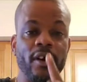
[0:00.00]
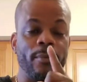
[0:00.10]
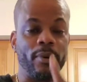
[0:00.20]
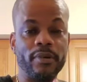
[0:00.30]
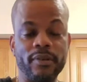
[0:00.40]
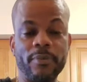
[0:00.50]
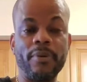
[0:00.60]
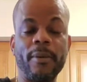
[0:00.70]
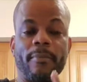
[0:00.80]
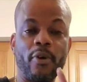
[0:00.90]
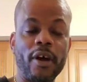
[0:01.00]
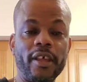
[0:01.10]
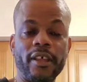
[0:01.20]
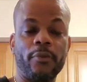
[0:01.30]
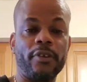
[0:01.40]
put it in the pot, boil
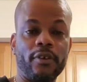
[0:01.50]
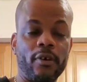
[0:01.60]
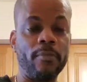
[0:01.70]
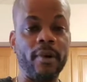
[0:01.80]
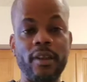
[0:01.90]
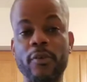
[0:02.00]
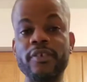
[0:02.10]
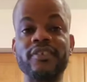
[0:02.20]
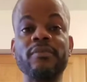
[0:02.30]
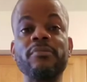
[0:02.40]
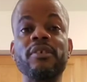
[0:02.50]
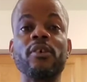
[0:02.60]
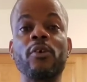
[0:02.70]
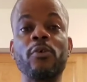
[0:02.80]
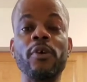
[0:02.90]
it, and when you come back, you're going to see me
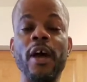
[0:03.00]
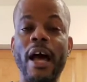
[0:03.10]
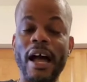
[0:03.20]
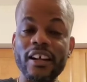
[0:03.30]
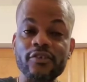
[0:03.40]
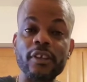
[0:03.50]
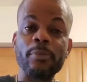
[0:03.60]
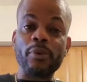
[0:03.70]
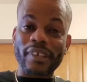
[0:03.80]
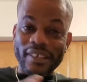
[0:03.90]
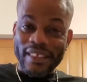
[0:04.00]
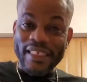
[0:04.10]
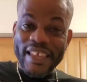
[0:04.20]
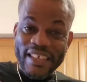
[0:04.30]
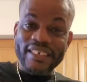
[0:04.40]
now actually putting the
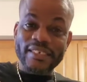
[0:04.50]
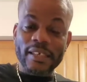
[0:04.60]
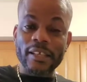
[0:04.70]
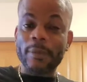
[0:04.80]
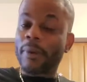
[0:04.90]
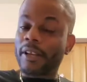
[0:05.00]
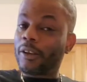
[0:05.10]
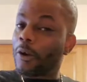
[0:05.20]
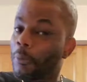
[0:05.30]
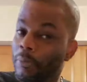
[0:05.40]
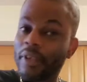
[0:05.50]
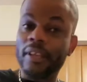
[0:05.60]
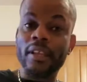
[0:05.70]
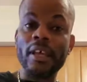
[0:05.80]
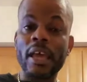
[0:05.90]
things in the pot, the
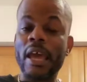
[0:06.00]
dumpling